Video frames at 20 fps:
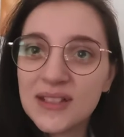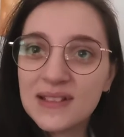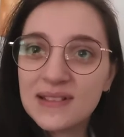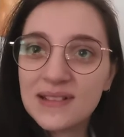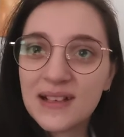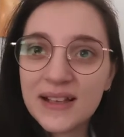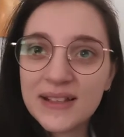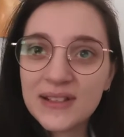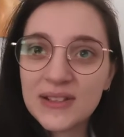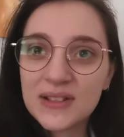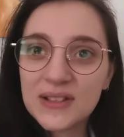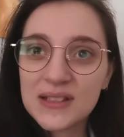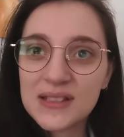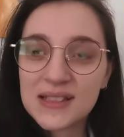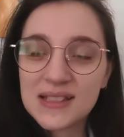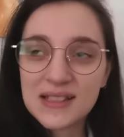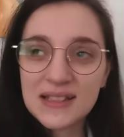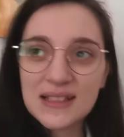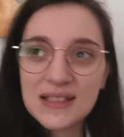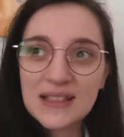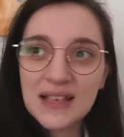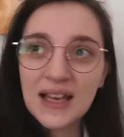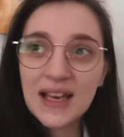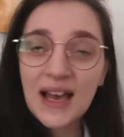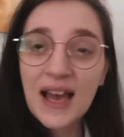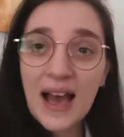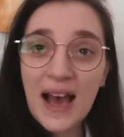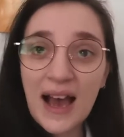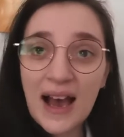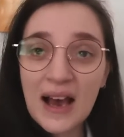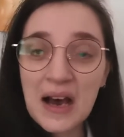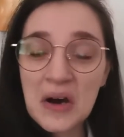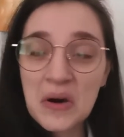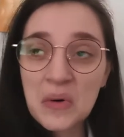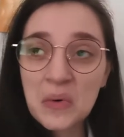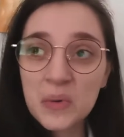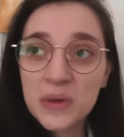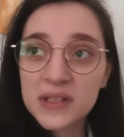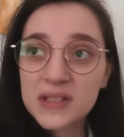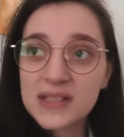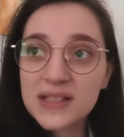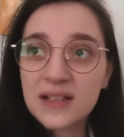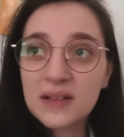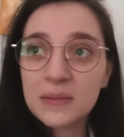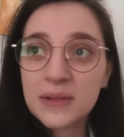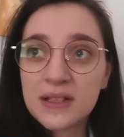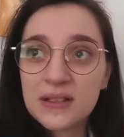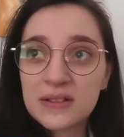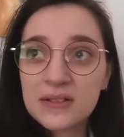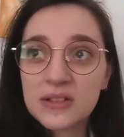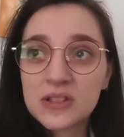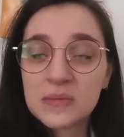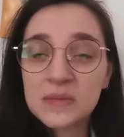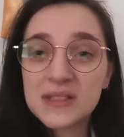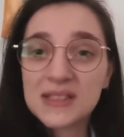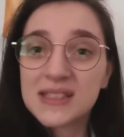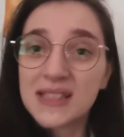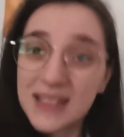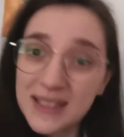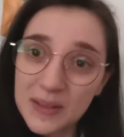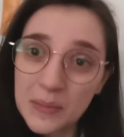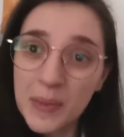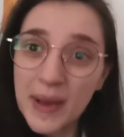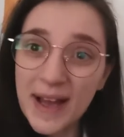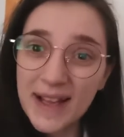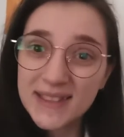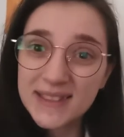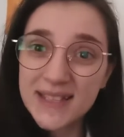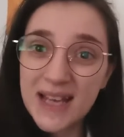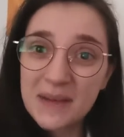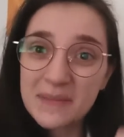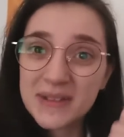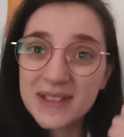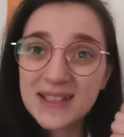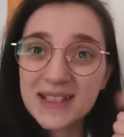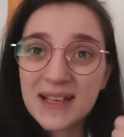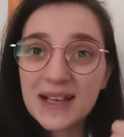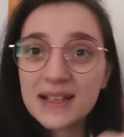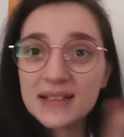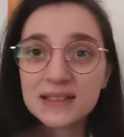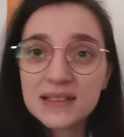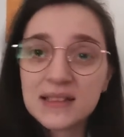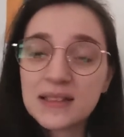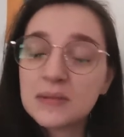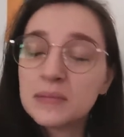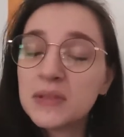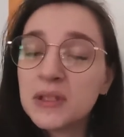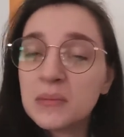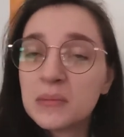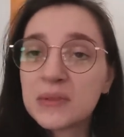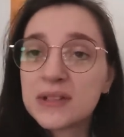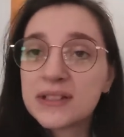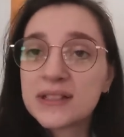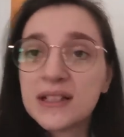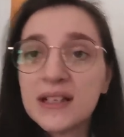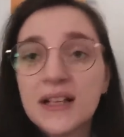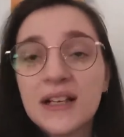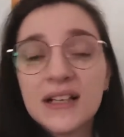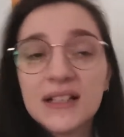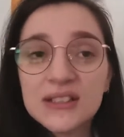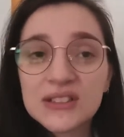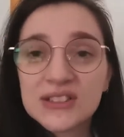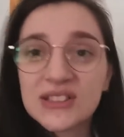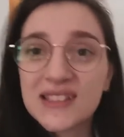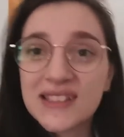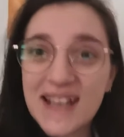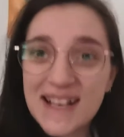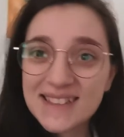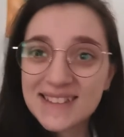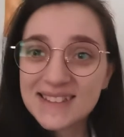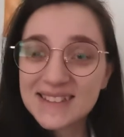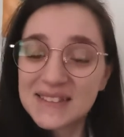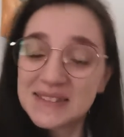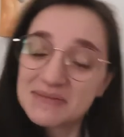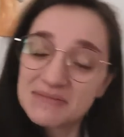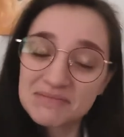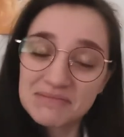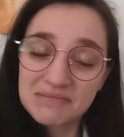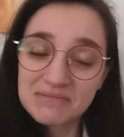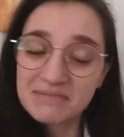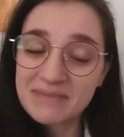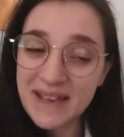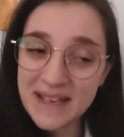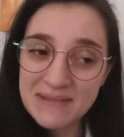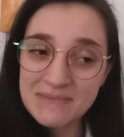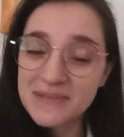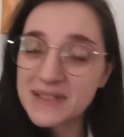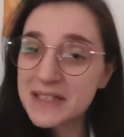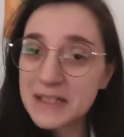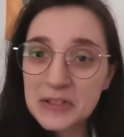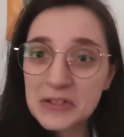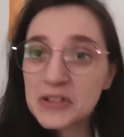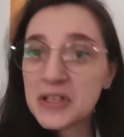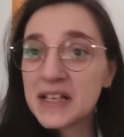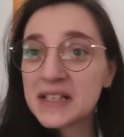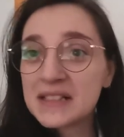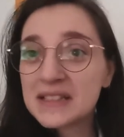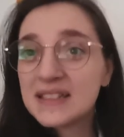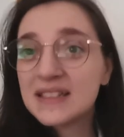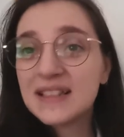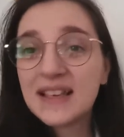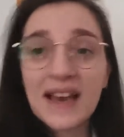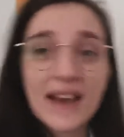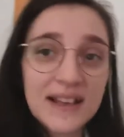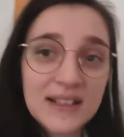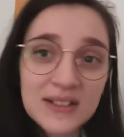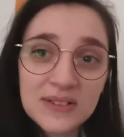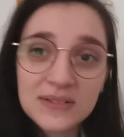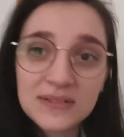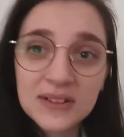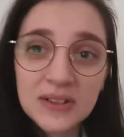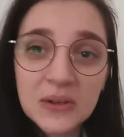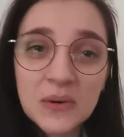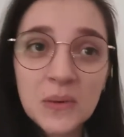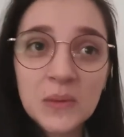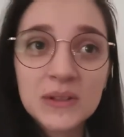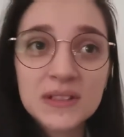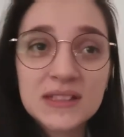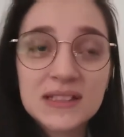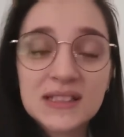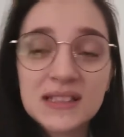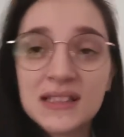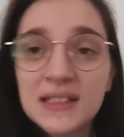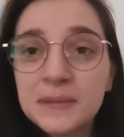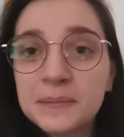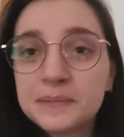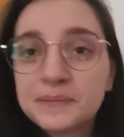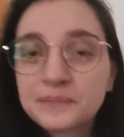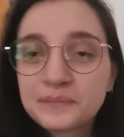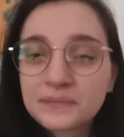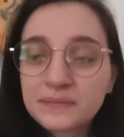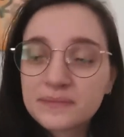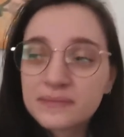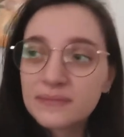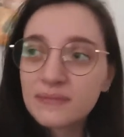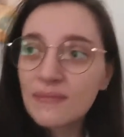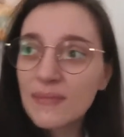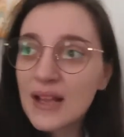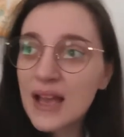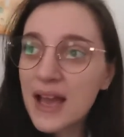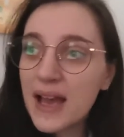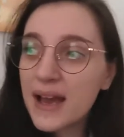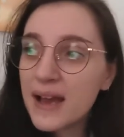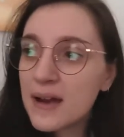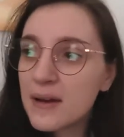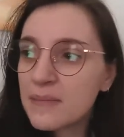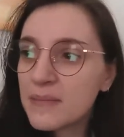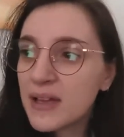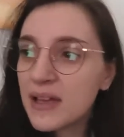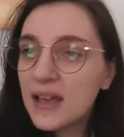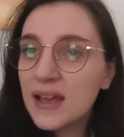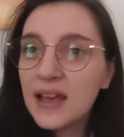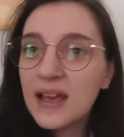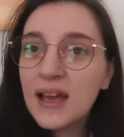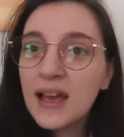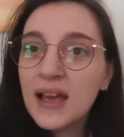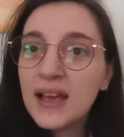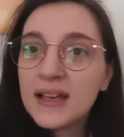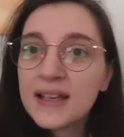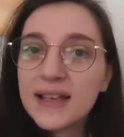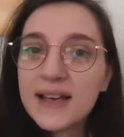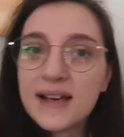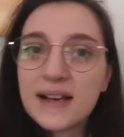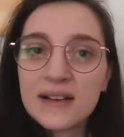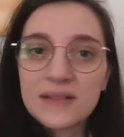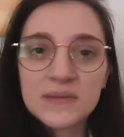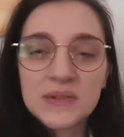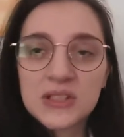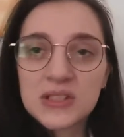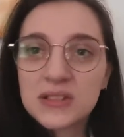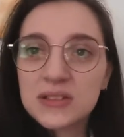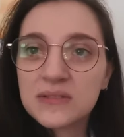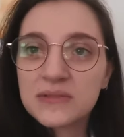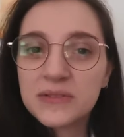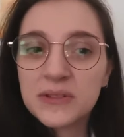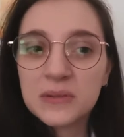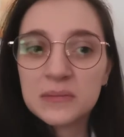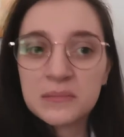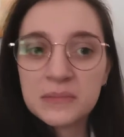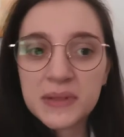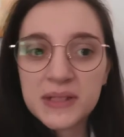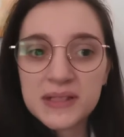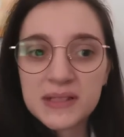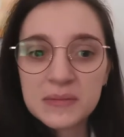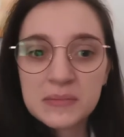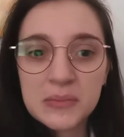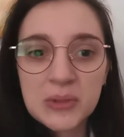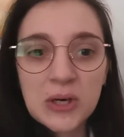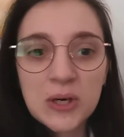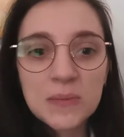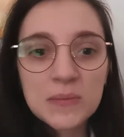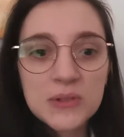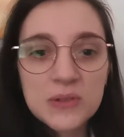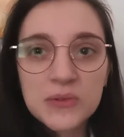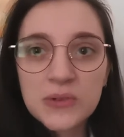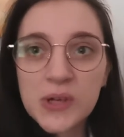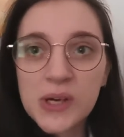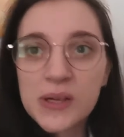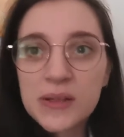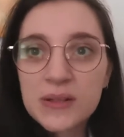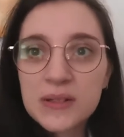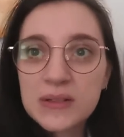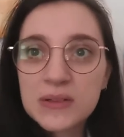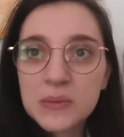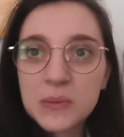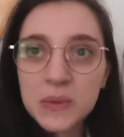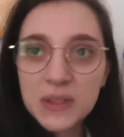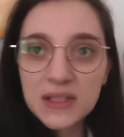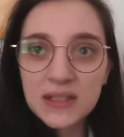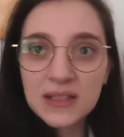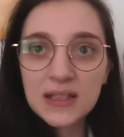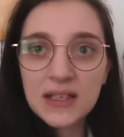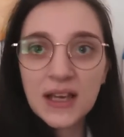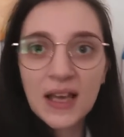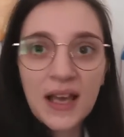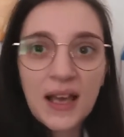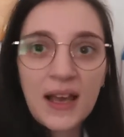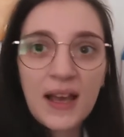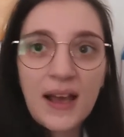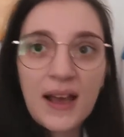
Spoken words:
video and you can see how we're celebrating Christmas in a pandemic and in Myanmar. So that might be interesting. I don't know. We'll see. Yeah, I'm just going to film bits and bobs throughout this week.